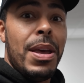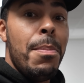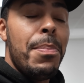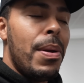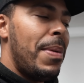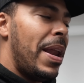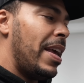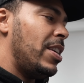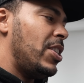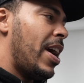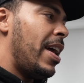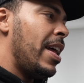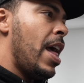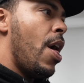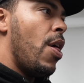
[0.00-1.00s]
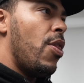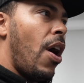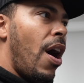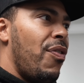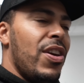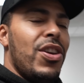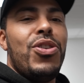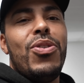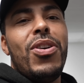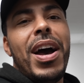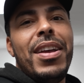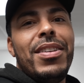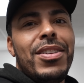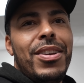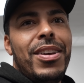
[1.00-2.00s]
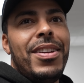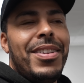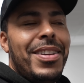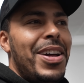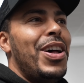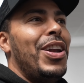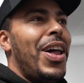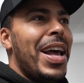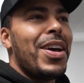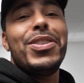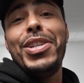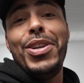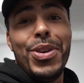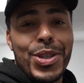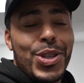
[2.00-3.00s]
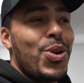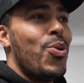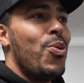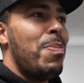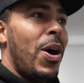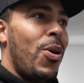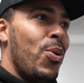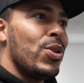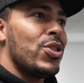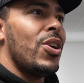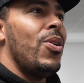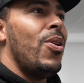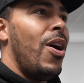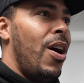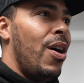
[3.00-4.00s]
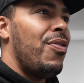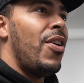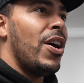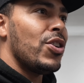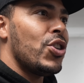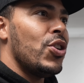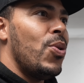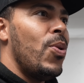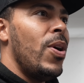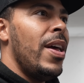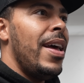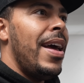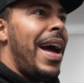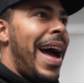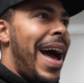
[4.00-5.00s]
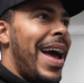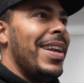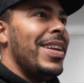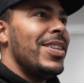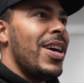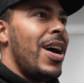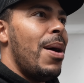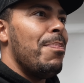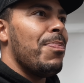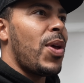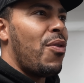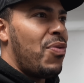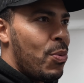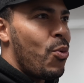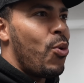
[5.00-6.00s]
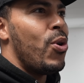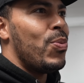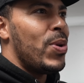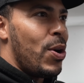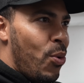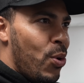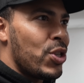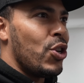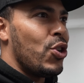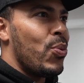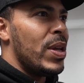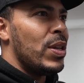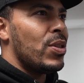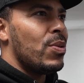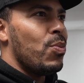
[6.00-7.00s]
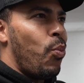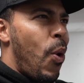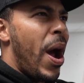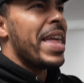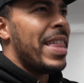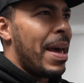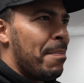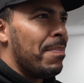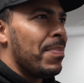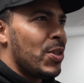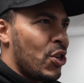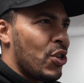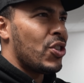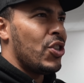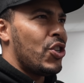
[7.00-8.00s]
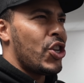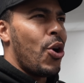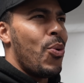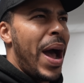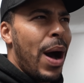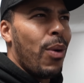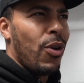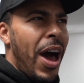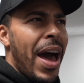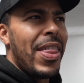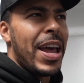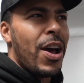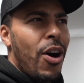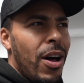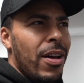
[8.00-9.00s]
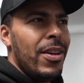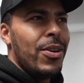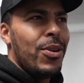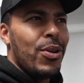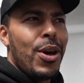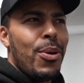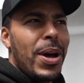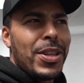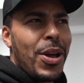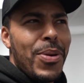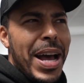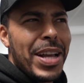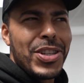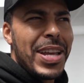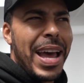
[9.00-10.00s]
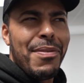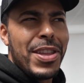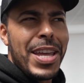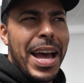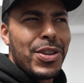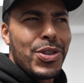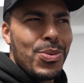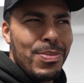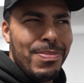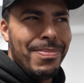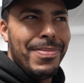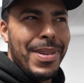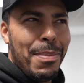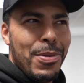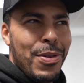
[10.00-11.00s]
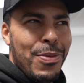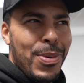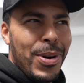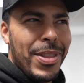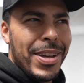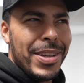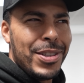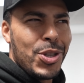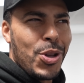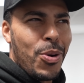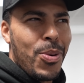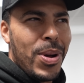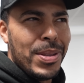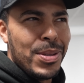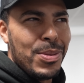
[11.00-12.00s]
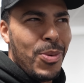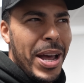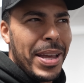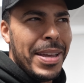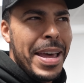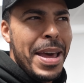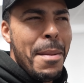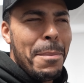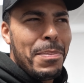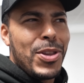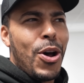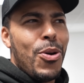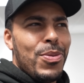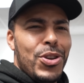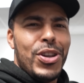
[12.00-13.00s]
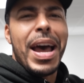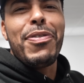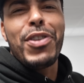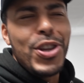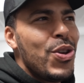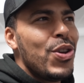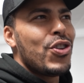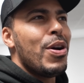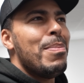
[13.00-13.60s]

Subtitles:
implemented yet, that I think you guys are like, because it looks cool, but also are functional. And I think what we'll also do is weigh them, just to show how light they are. Although I don't actually have the actual number of what the stock ones weigh. No. So you have to use your